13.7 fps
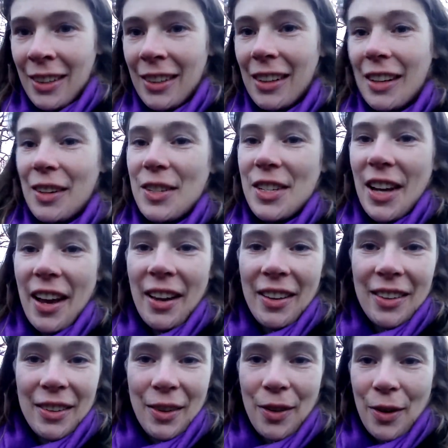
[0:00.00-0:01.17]
the little child
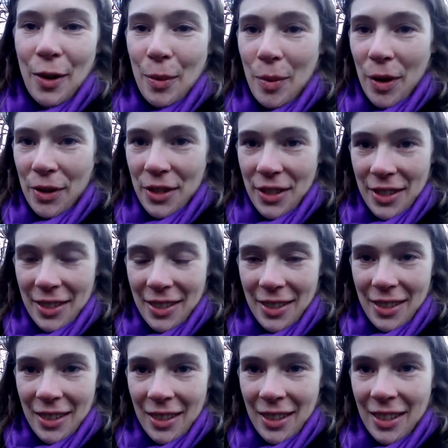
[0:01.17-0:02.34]
and all her
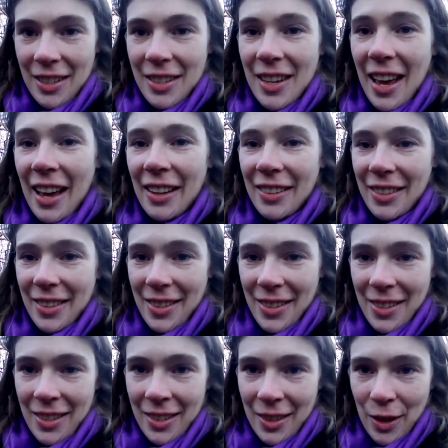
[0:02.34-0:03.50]
emotions the
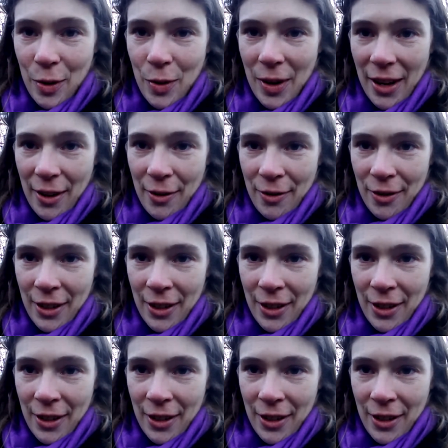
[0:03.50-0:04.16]
sadness, the grief,